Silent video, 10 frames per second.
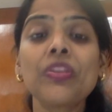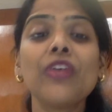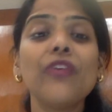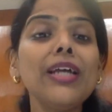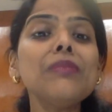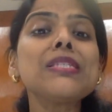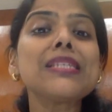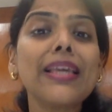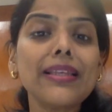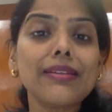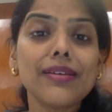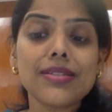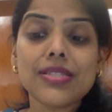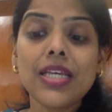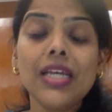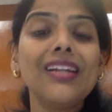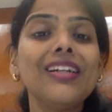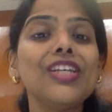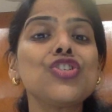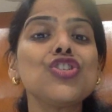Why I'm saying this,
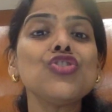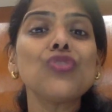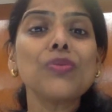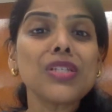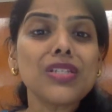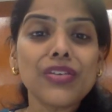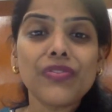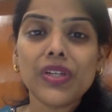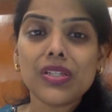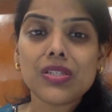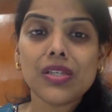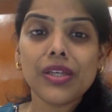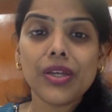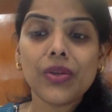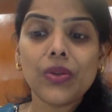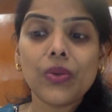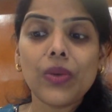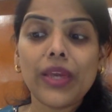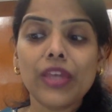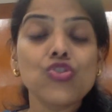distance from city, if it is clear to you,
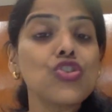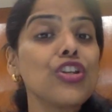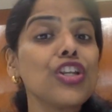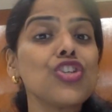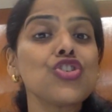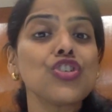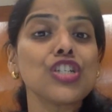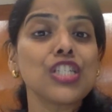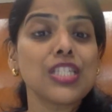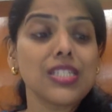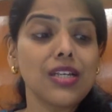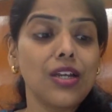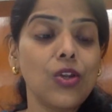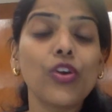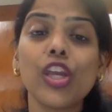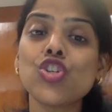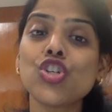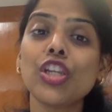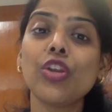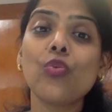like you should reach your
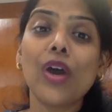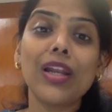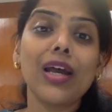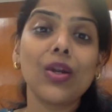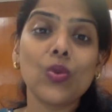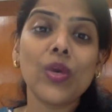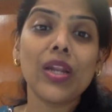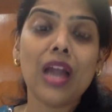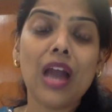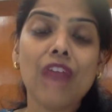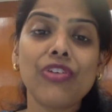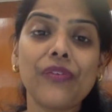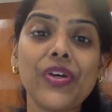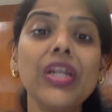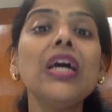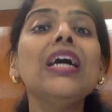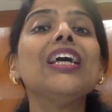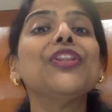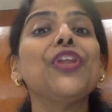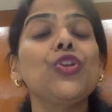location in 1 hour to 1.5 hours,
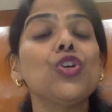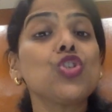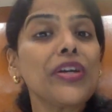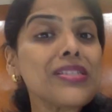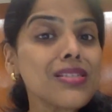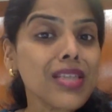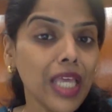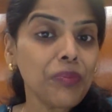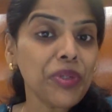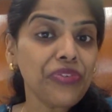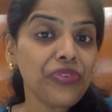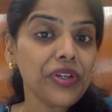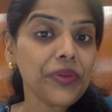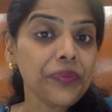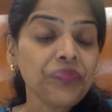then your choices can be different.